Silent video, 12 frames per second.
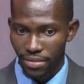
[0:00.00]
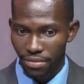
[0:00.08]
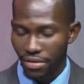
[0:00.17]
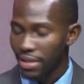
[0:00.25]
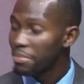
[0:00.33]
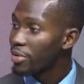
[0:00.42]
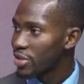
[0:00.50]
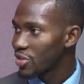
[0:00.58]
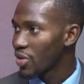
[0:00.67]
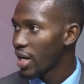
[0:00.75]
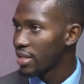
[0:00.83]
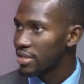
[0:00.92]
very important
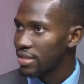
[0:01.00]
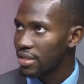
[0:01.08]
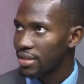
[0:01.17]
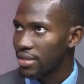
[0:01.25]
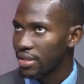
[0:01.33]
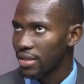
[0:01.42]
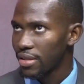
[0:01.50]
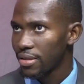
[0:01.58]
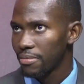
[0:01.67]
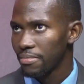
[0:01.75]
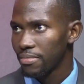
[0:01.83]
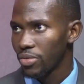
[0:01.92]
to ask.
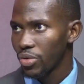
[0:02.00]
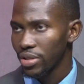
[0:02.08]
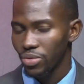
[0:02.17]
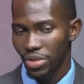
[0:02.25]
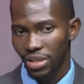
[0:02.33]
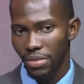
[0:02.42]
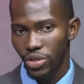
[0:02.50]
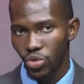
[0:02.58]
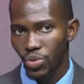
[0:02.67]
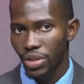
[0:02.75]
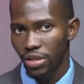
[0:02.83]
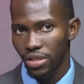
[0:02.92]
What am I
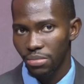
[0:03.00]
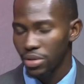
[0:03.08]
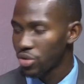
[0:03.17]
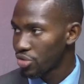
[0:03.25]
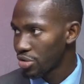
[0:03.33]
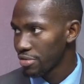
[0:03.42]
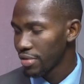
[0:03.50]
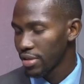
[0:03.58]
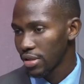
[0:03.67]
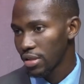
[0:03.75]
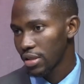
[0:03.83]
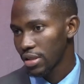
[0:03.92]
doing at the Ministry of
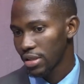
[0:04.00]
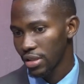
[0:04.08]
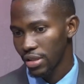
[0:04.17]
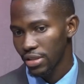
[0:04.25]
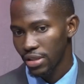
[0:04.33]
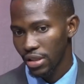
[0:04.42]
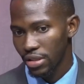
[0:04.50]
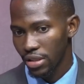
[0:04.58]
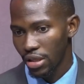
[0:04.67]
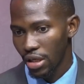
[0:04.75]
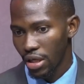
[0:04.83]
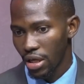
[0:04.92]
Health currently? And I said,
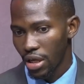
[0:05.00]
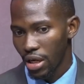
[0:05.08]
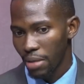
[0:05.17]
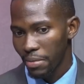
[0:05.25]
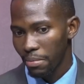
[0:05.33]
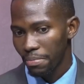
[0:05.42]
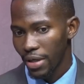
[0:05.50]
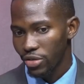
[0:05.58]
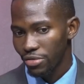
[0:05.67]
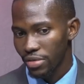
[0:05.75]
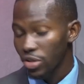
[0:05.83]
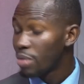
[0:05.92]
I'm part
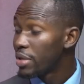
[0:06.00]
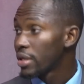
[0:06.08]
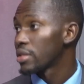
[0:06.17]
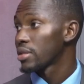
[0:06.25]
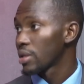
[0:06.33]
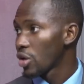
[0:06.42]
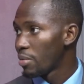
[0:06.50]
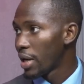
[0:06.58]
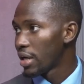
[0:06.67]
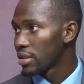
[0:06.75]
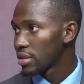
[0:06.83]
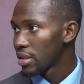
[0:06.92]
of the communication
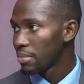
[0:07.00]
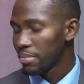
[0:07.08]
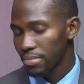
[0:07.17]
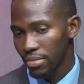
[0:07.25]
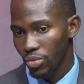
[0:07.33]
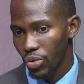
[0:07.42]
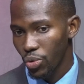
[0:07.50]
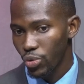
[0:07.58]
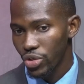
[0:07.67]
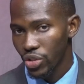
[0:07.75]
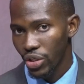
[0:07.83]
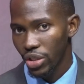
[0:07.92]
command.
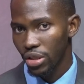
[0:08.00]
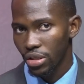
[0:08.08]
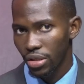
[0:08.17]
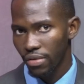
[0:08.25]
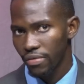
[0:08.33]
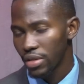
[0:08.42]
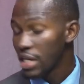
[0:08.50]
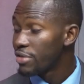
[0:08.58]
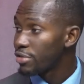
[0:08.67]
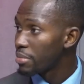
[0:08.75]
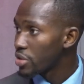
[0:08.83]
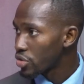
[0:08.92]
We share
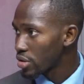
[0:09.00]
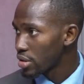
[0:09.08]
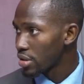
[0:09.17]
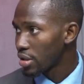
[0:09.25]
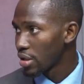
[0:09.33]
information.